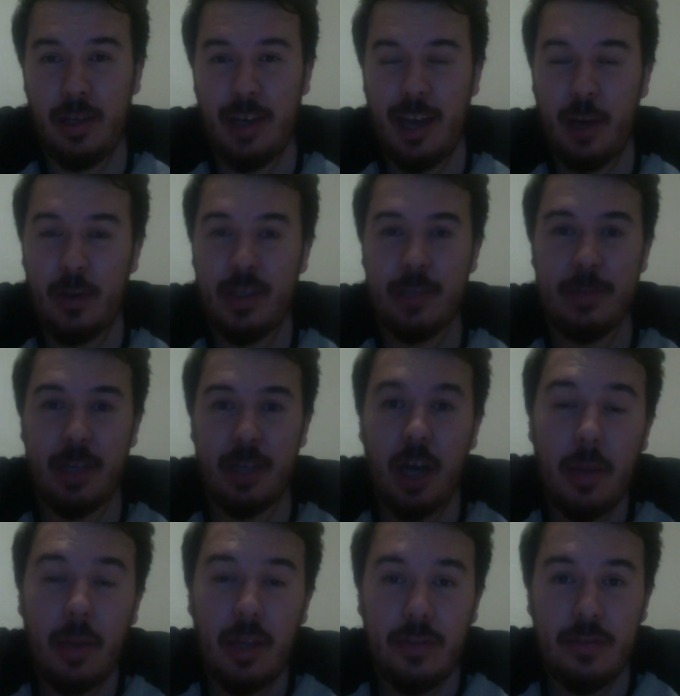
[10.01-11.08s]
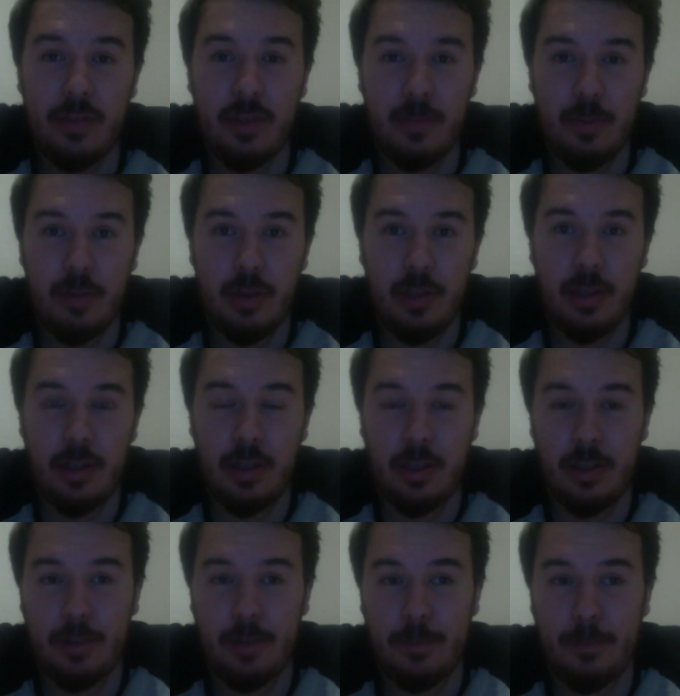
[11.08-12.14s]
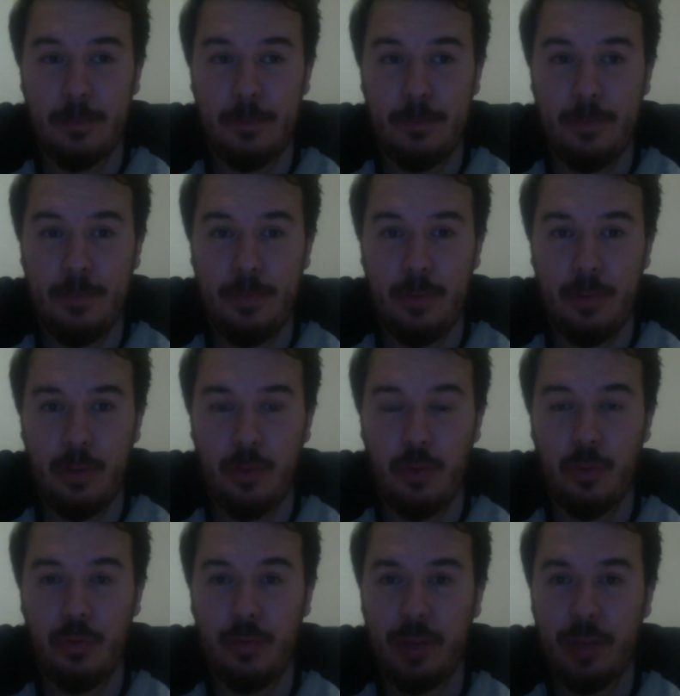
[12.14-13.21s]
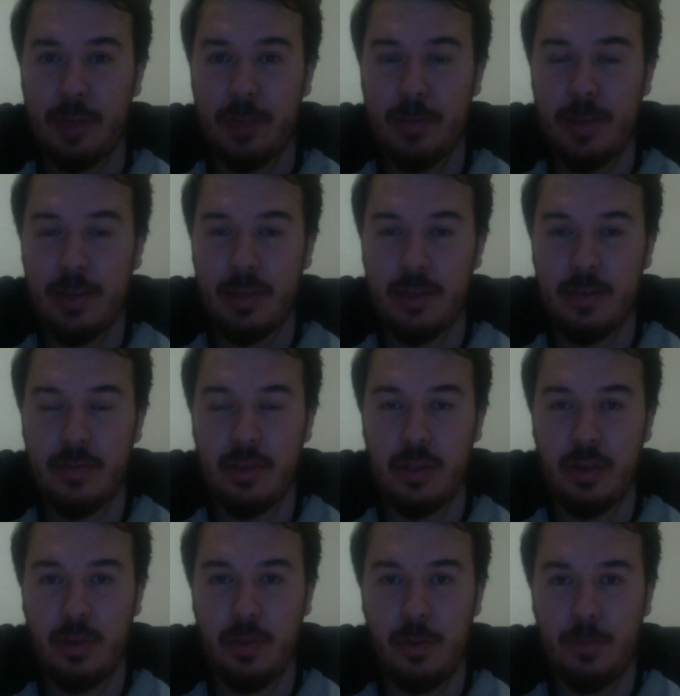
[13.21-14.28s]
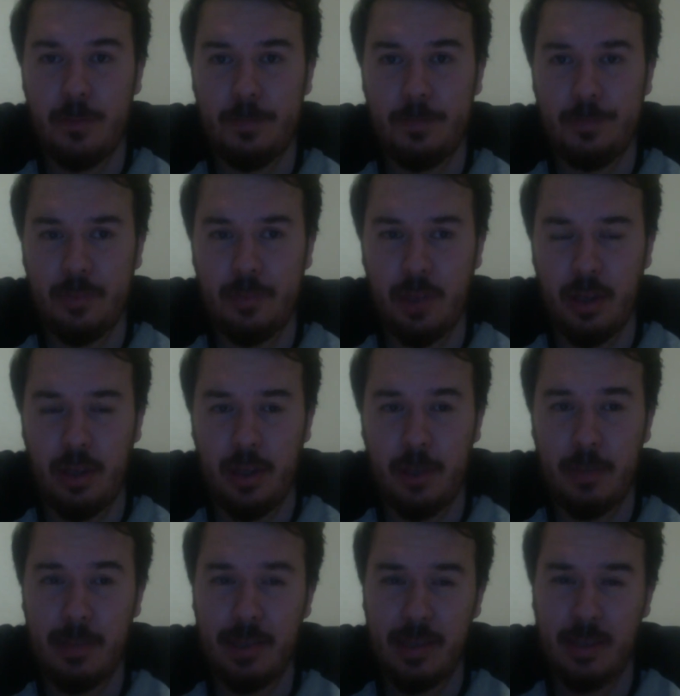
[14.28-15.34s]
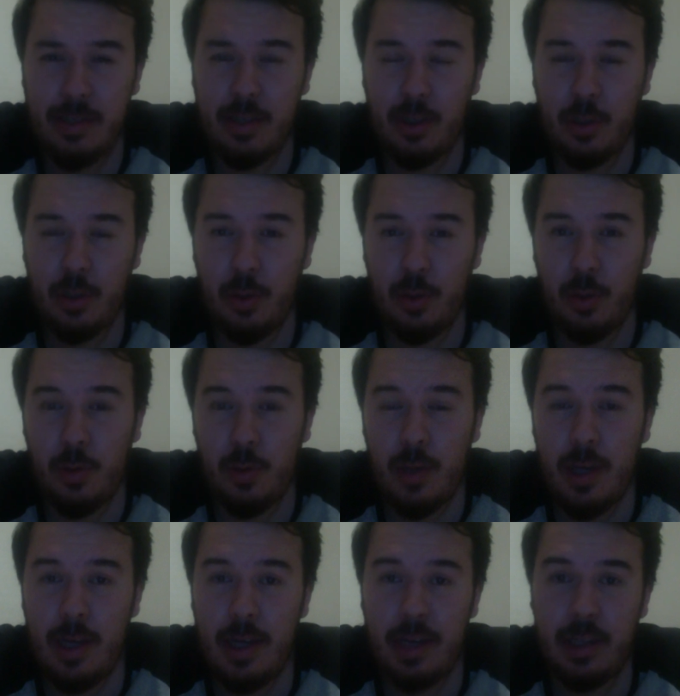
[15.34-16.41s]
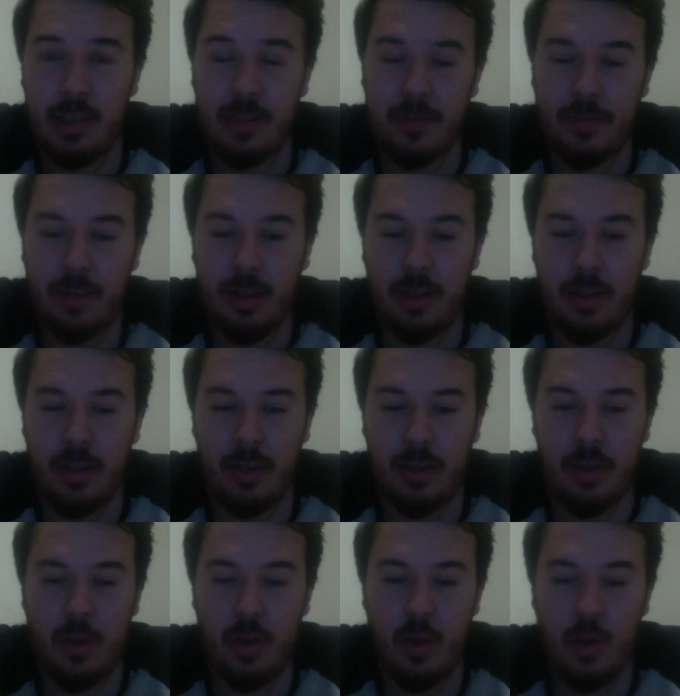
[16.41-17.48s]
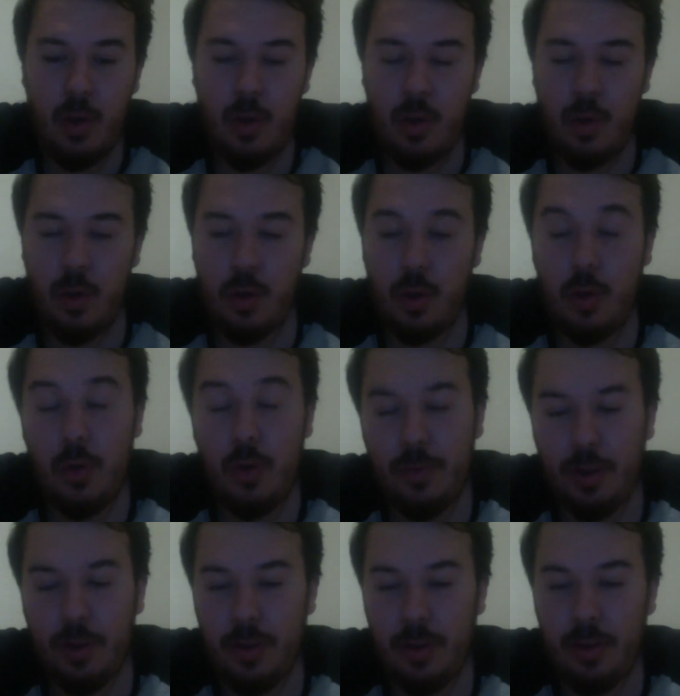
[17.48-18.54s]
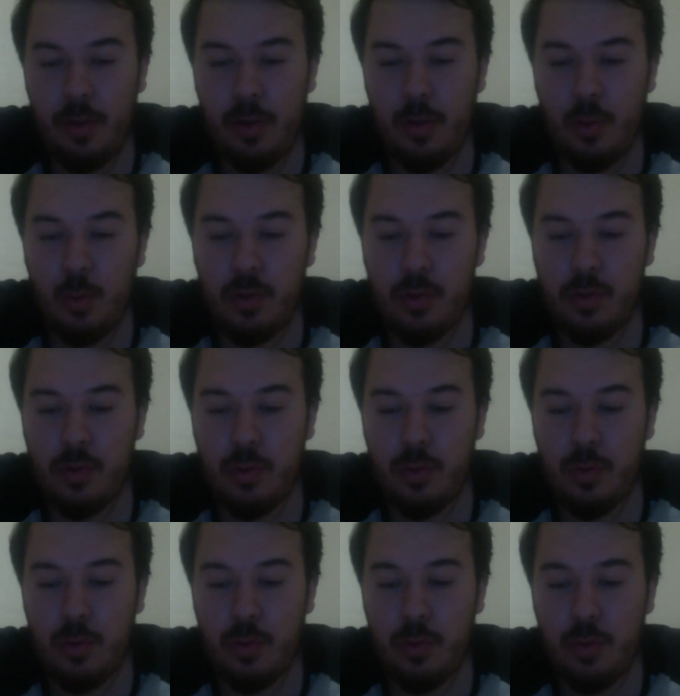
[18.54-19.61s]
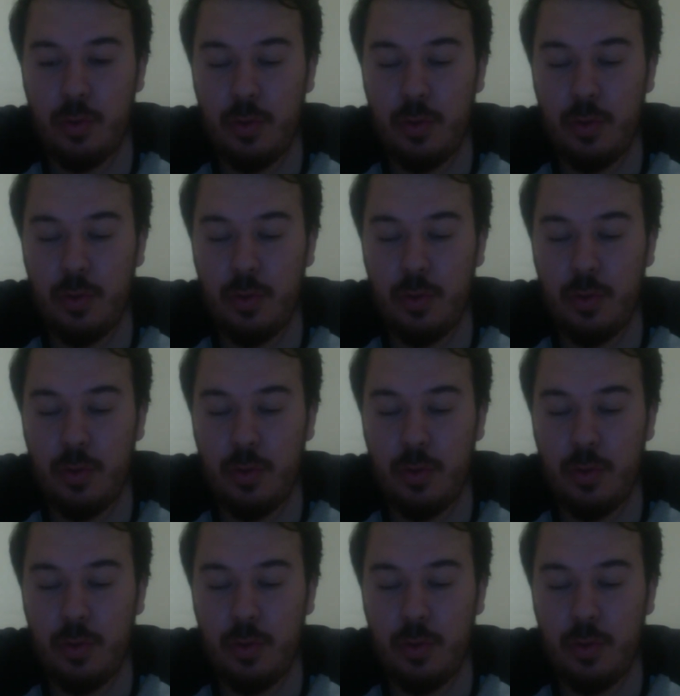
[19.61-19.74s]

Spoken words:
how he's become an evil spirit through flashbacks of his own. He possesses a girl, and his father, her father, wants to,